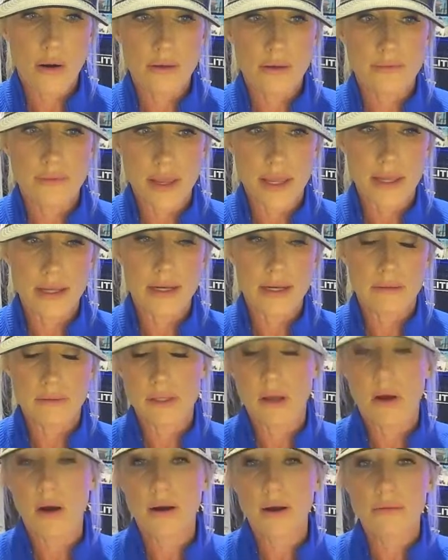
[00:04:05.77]
event. It
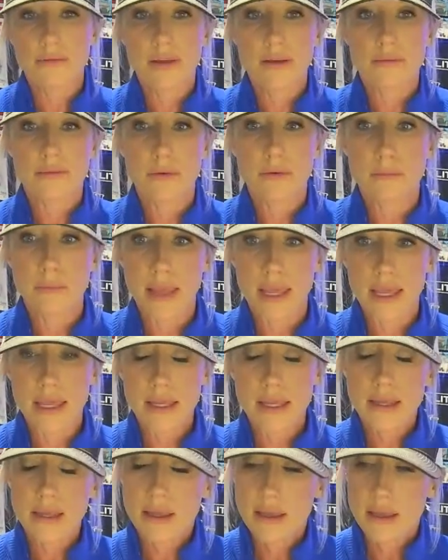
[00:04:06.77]
was a hard event for
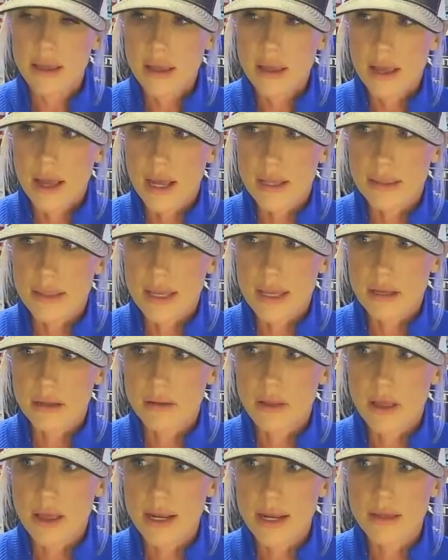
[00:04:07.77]
me. I think a
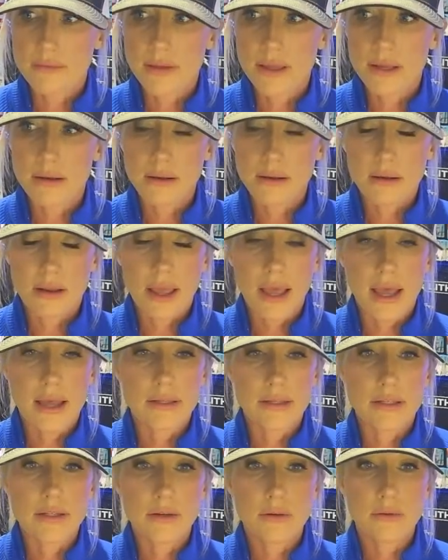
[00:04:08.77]
lot of it had
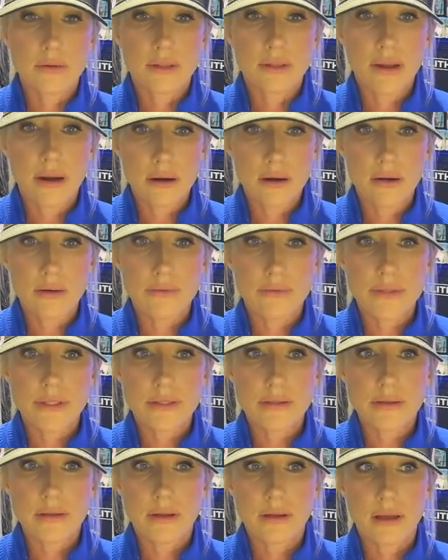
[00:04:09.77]
to do with
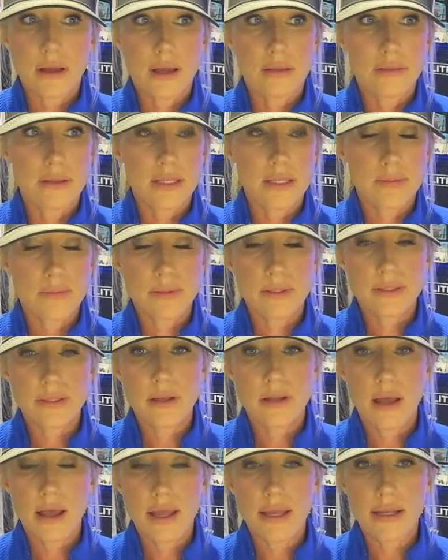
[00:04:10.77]
nerves. This was
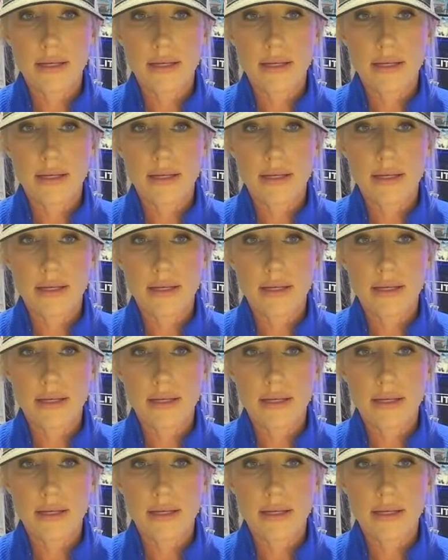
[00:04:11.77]
not,